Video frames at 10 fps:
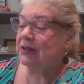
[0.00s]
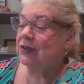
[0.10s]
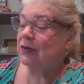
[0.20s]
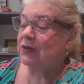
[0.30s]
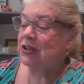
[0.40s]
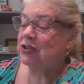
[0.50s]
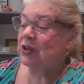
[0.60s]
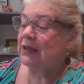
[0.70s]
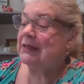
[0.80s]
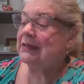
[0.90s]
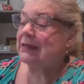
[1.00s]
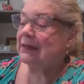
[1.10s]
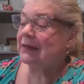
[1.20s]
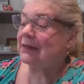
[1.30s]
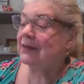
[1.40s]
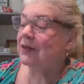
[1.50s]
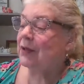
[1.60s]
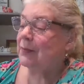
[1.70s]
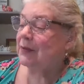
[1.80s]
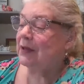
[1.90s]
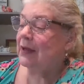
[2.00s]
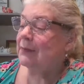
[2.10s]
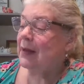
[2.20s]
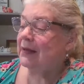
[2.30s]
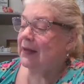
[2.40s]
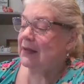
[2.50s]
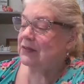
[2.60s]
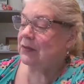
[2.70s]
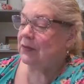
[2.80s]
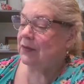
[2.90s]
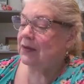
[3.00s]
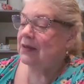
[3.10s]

Indonesia, India, Colombia, and Madagascar.